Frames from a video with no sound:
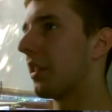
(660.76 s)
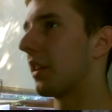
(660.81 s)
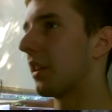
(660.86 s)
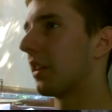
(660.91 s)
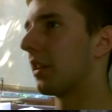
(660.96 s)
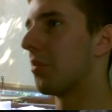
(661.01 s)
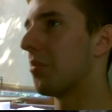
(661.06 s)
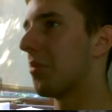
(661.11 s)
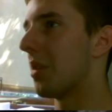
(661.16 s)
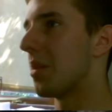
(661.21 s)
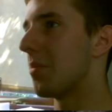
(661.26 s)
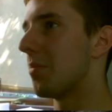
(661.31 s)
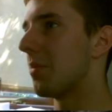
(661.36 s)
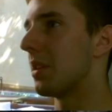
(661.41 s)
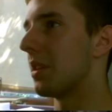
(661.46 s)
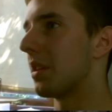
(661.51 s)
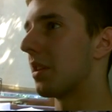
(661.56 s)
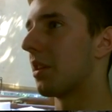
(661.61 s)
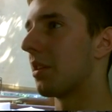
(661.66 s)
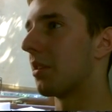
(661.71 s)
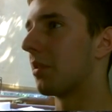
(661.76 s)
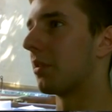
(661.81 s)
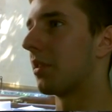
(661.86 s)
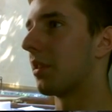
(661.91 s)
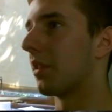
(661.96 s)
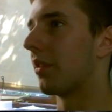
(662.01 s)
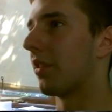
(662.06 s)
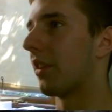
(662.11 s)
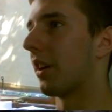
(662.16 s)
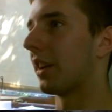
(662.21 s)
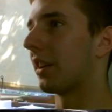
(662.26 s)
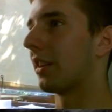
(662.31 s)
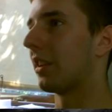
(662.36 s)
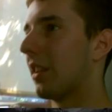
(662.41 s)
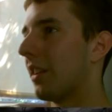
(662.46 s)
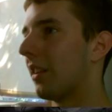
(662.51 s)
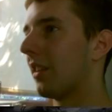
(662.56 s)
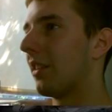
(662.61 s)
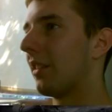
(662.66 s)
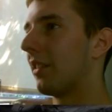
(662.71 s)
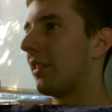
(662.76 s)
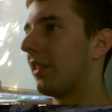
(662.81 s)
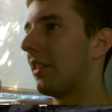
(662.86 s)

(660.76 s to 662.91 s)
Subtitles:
I think that maybe the fact that